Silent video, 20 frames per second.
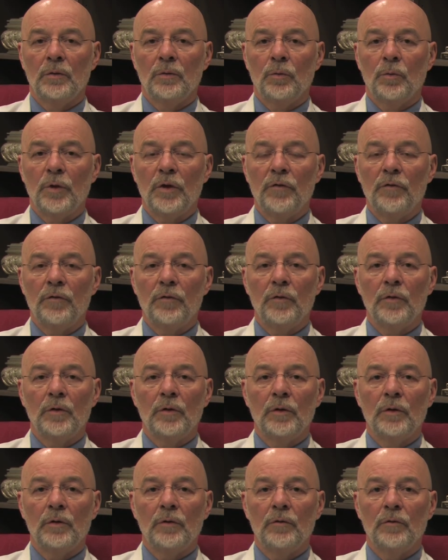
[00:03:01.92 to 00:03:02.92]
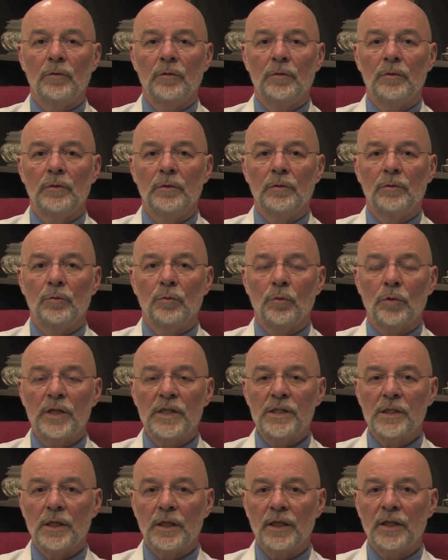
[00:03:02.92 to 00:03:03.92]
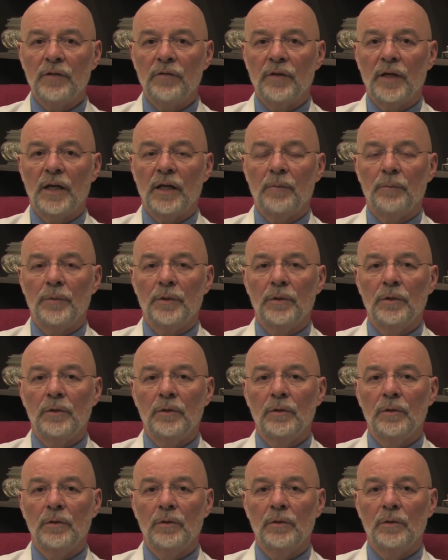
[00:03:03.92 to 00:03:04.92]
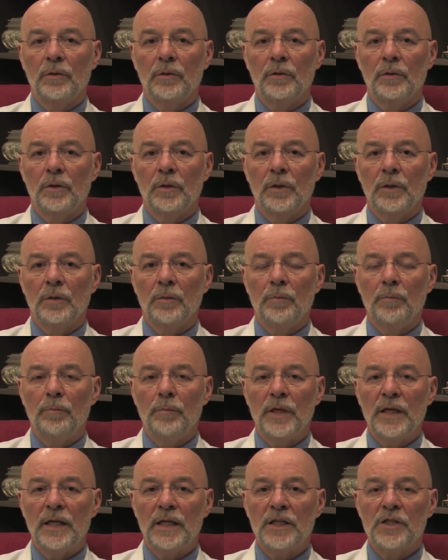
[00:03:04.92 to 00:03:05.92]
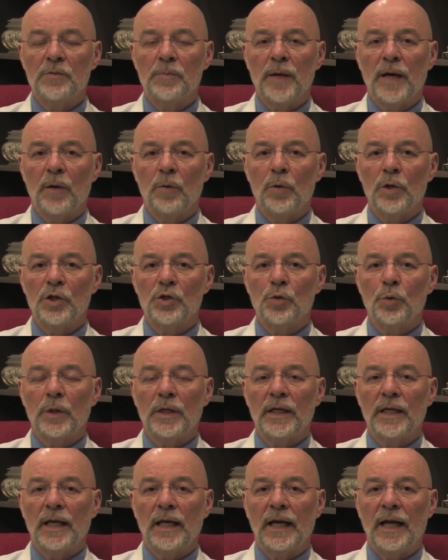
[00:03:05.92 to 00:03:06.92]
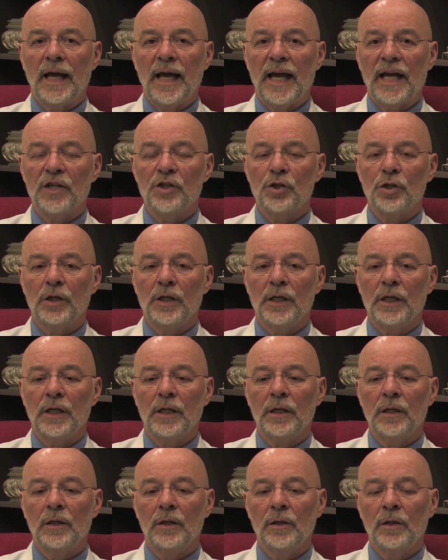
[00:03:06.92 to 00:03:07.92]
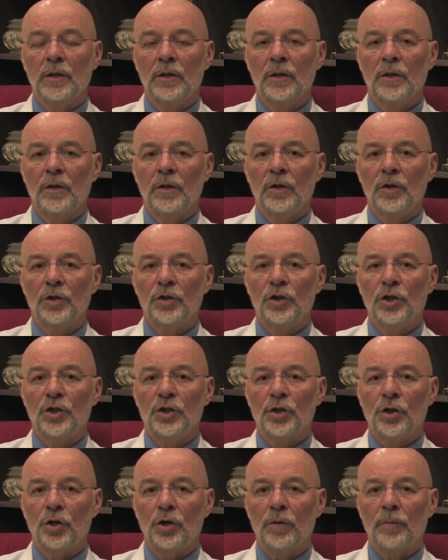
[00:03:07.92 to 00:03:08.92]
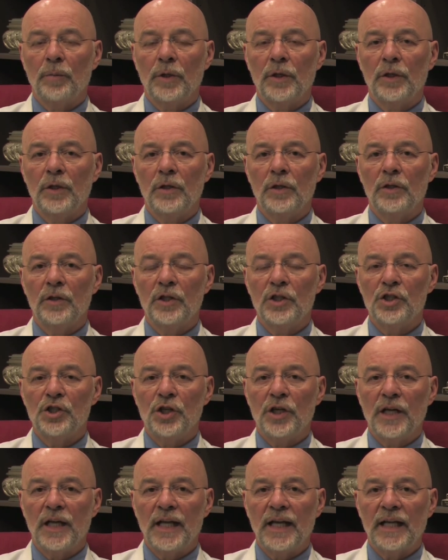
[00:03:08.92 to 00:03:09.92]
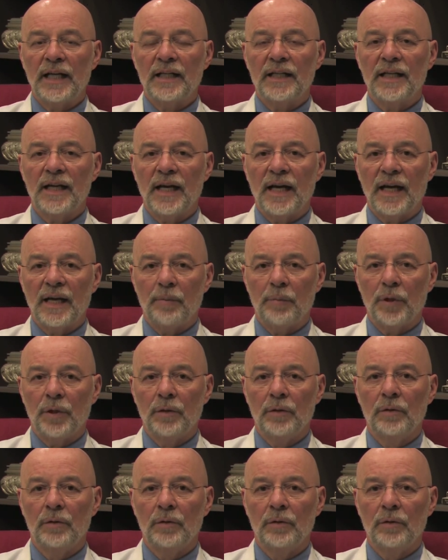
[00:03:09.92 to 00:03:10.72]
we've recently developed means by which we can actually determine the genetic type